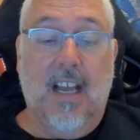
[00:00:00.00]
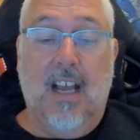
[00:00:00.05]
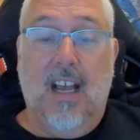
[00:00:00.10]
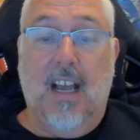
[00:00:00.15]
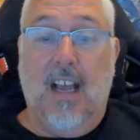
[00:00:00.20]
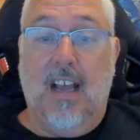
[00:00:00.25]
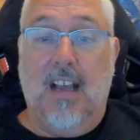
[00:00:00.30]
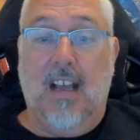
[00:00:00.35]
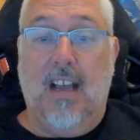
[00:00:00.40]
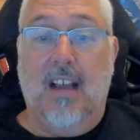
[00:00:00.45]

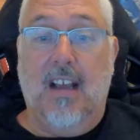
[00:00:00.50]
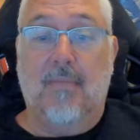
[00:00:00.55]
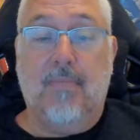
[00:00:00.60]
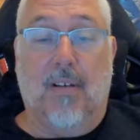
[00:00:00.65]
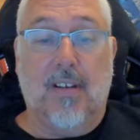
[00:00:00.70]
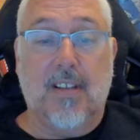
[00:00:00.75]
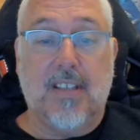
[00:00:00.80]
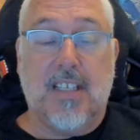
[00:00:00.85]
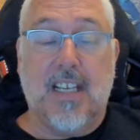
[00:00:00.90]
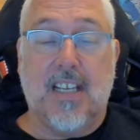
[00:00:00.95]
uh,
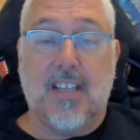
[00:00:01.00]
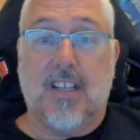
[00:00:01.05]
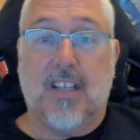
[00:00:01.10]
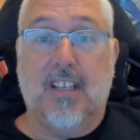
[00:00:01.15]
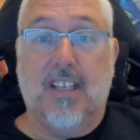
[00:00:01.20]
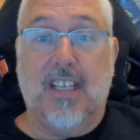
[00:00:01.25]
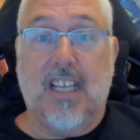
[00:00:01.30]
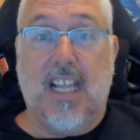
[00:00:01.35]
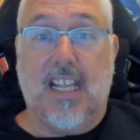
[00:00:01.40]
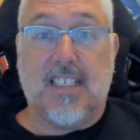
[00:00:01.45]
politician,
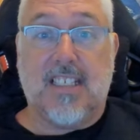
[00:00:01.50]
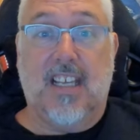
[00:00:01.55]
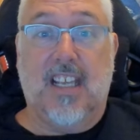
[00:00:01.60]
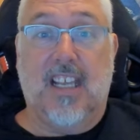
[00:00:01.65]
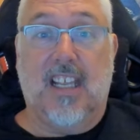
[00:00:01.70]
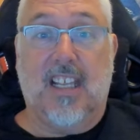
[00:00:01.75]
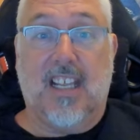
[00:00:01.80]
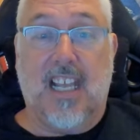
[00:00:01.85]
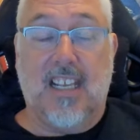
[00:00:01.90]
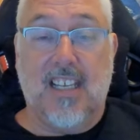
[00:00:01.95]
and the next thing you get,